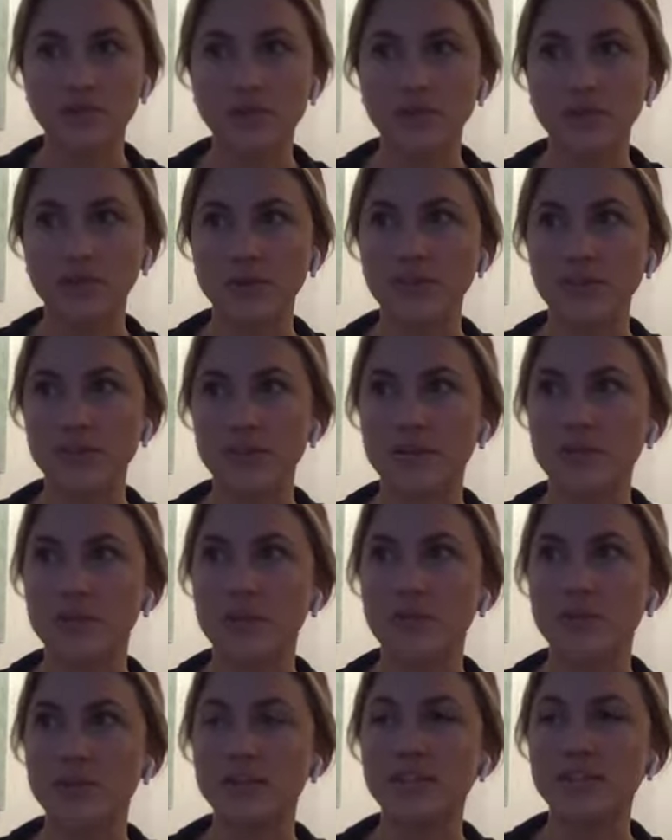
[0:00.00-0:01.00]
doing
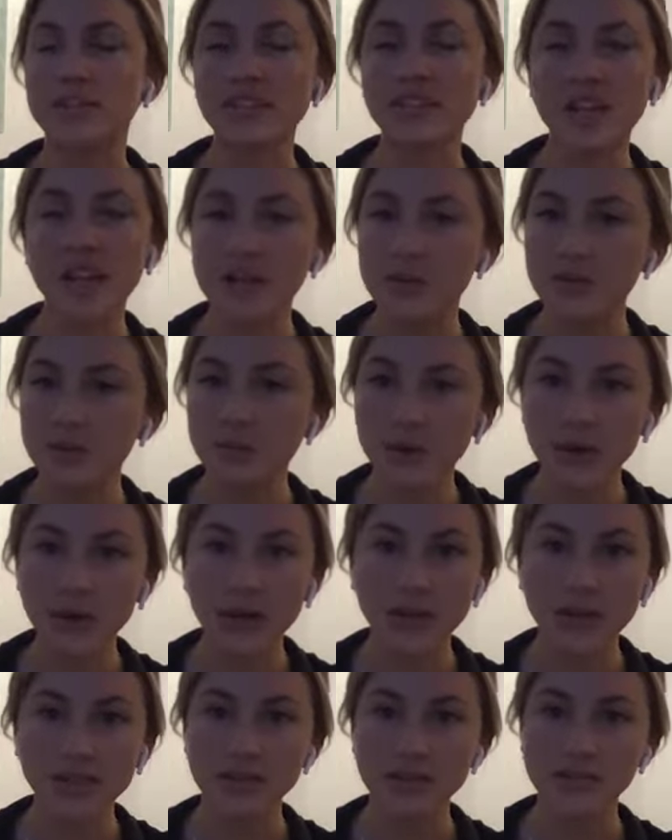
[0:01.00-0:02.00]
some design
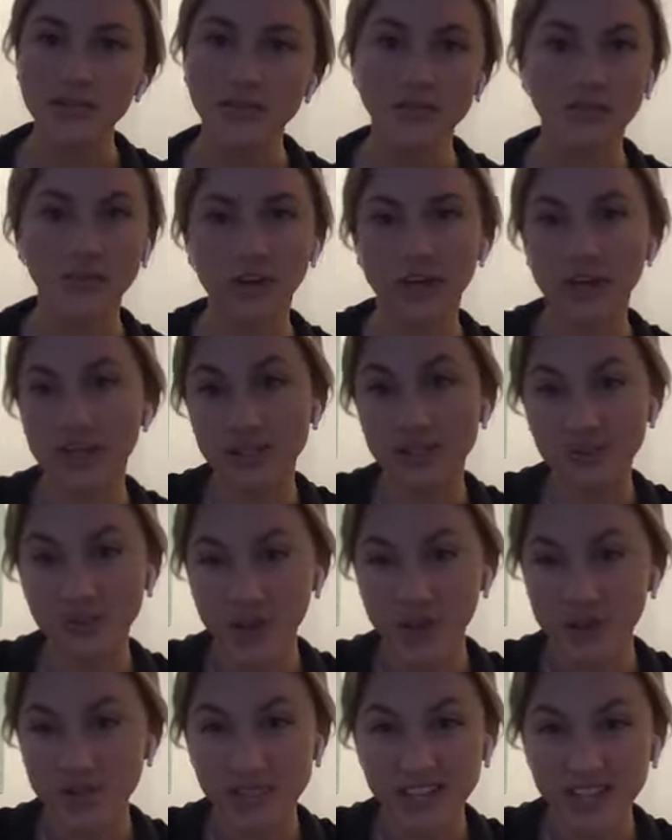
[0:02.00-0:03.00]
work, some creating some
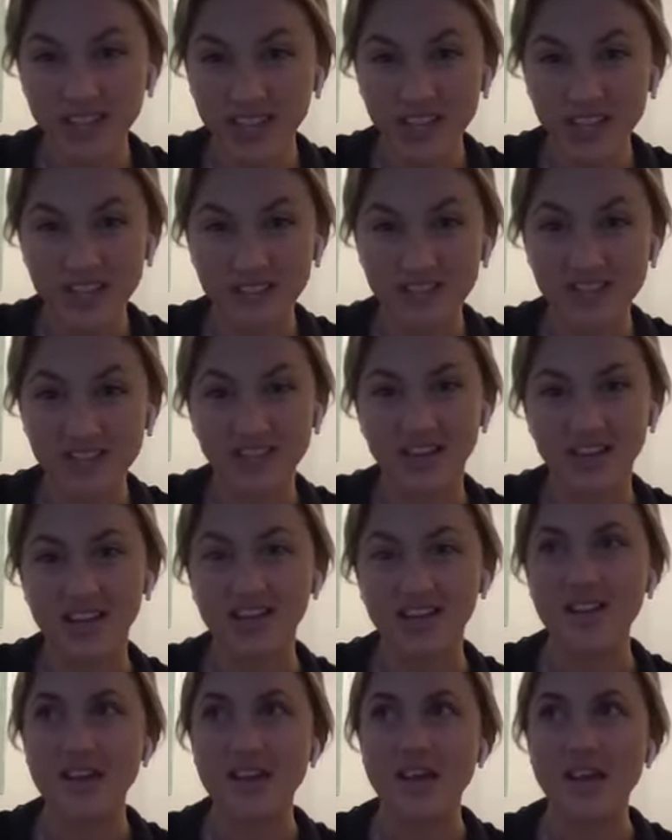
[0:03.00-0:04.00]
websites.
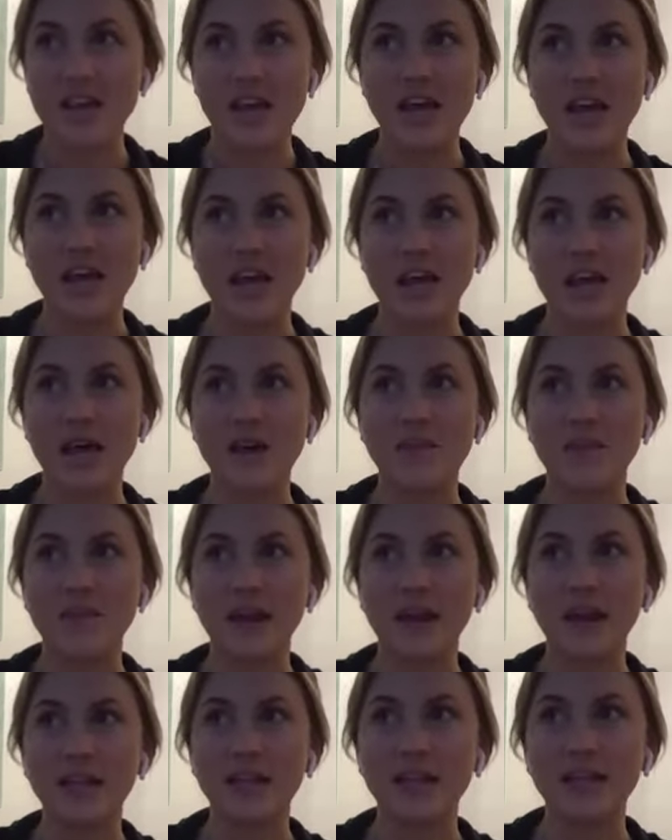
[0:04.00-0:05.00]

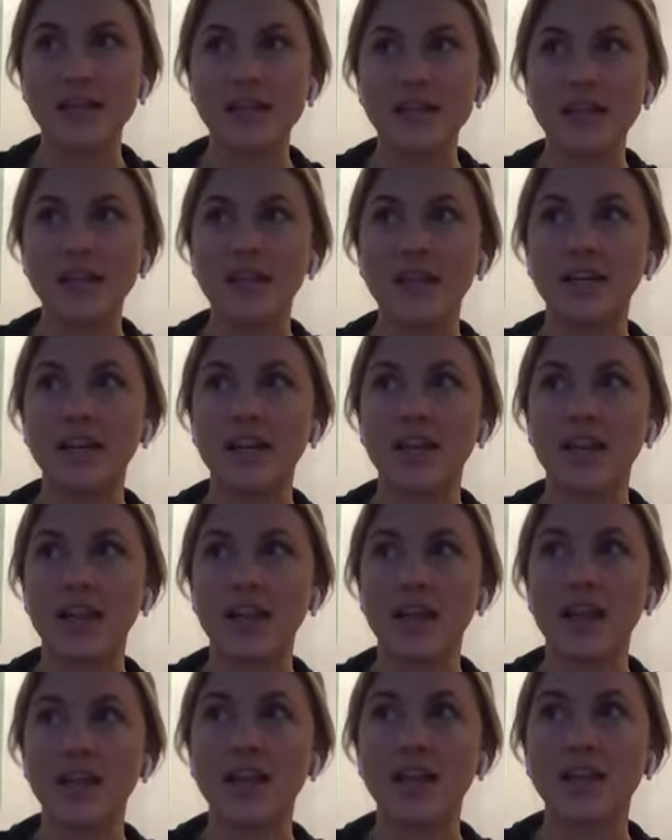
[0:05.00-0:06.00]
But I needed
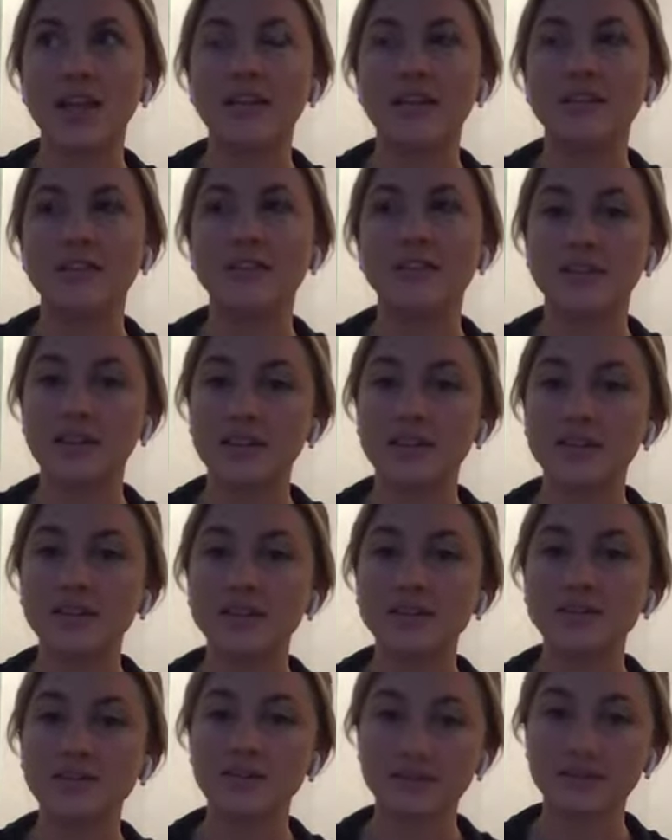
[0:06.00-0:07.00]
a
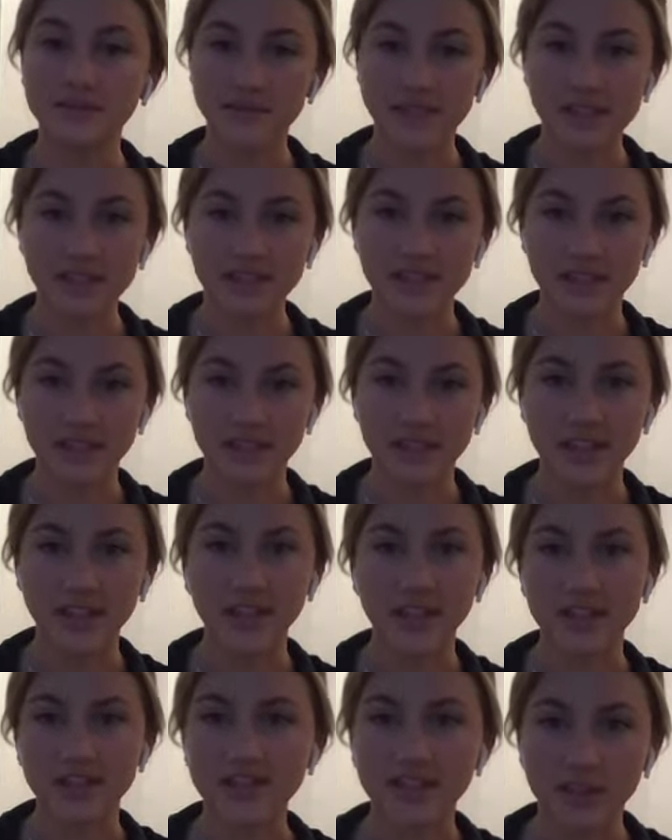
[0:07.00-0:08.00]
skilled visa,
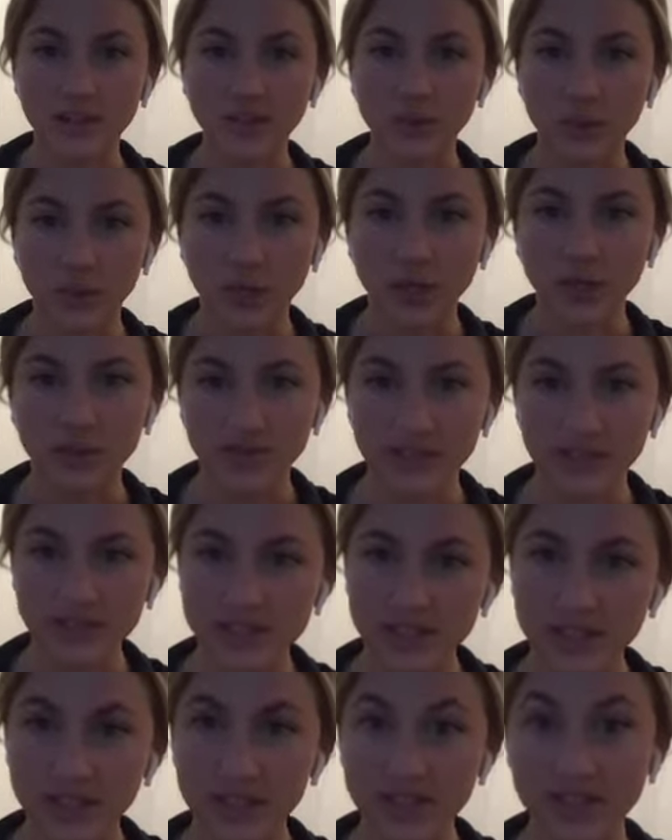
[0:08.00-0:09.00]
like a skilled worker
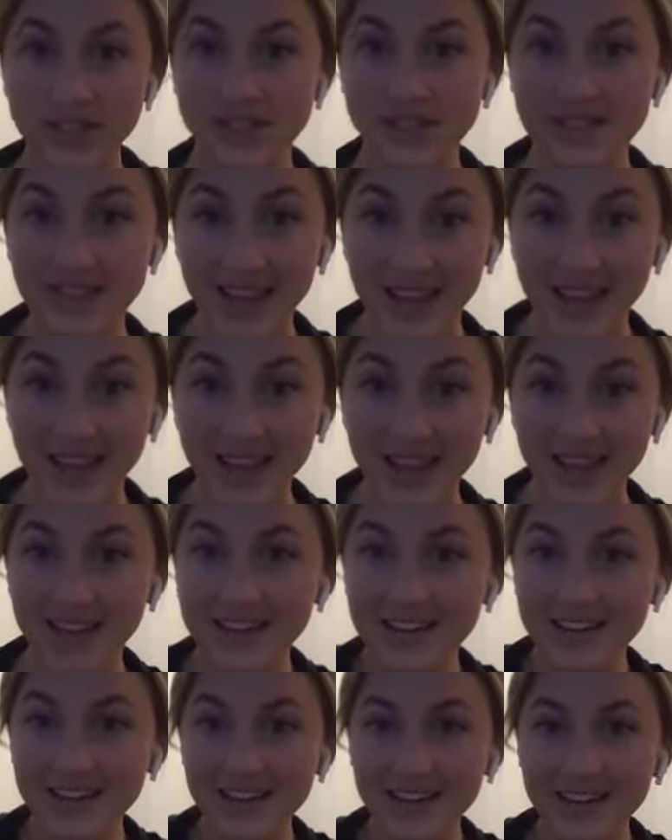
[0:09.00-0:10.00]
visa to stay. Yeah.